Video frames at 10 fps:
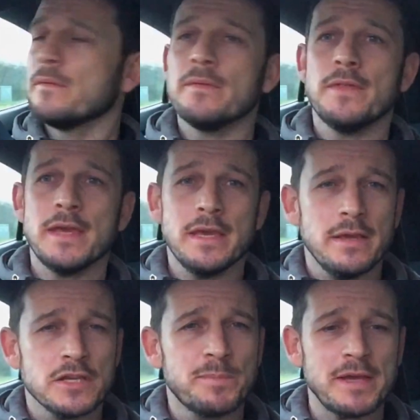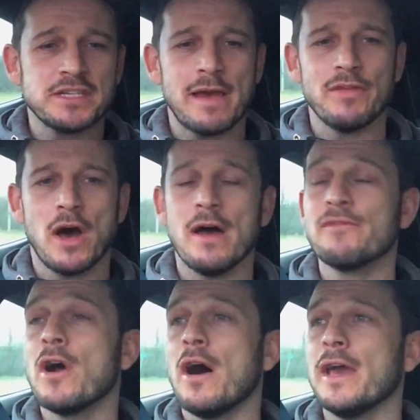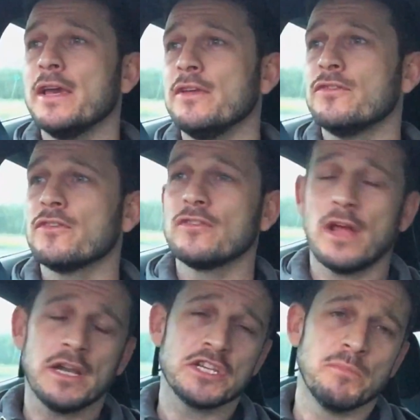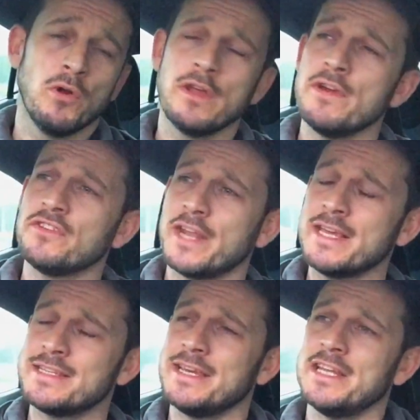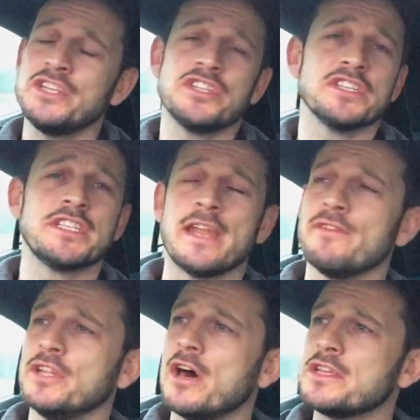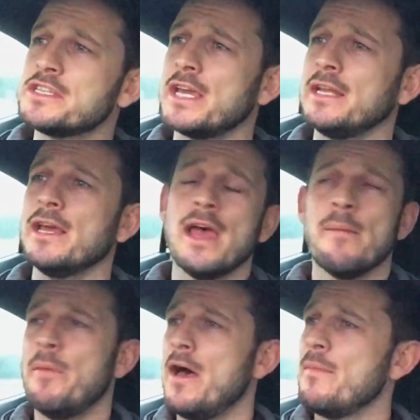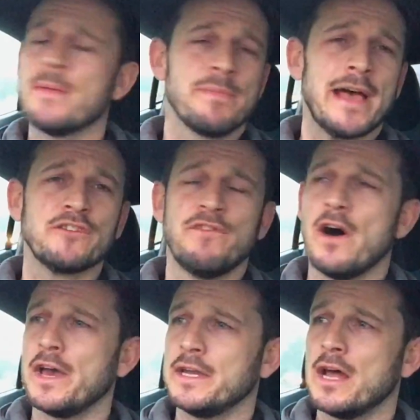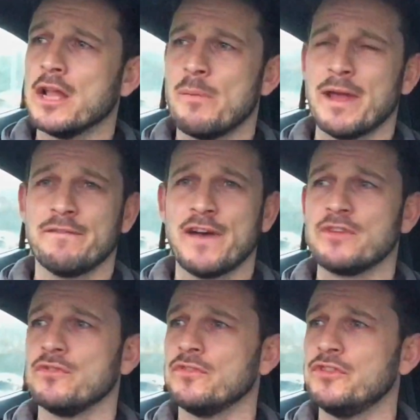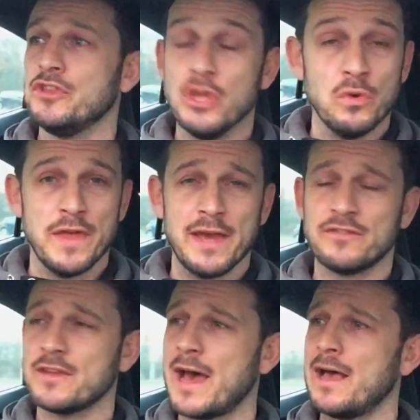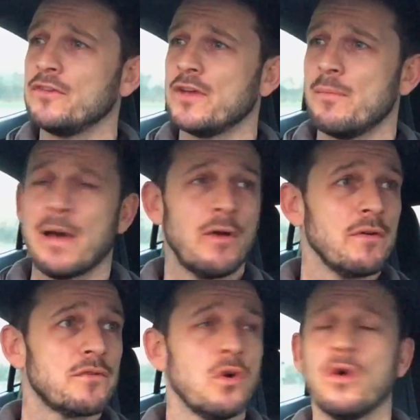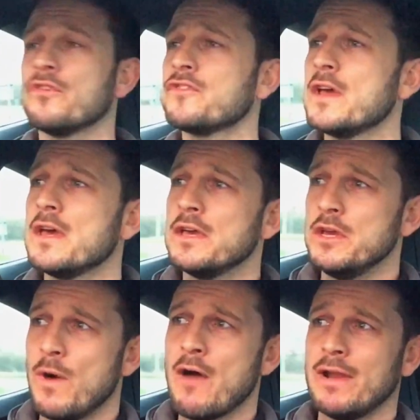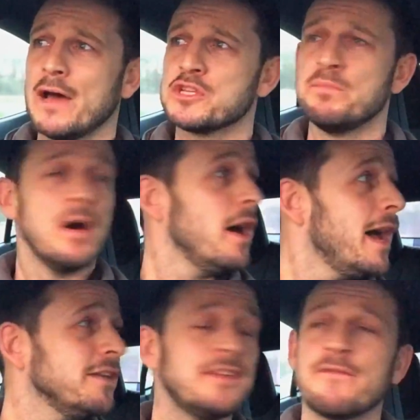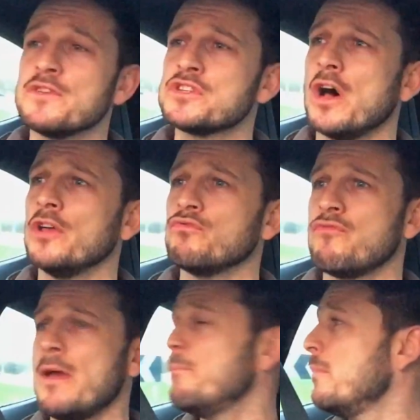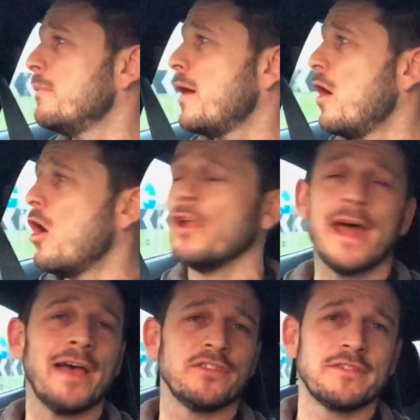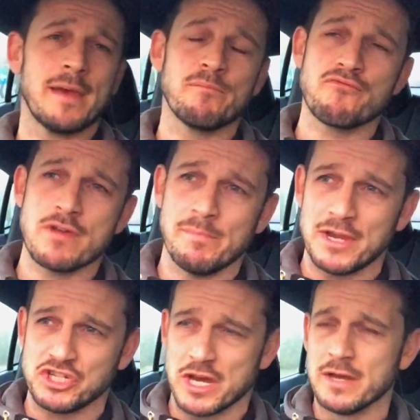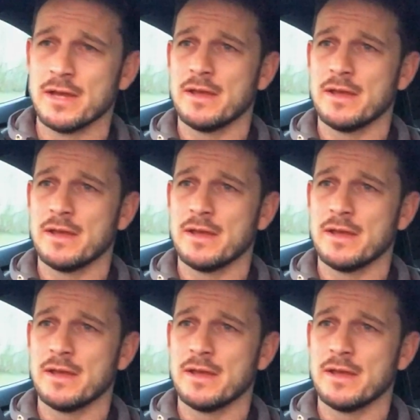The space saver that I've got is slightly smaller. It's an 18 inch instead of a 19, but that's fine. A lot of manufacturers do this as a matter of course. You are allowed to put a different size rim on as a temporary measure.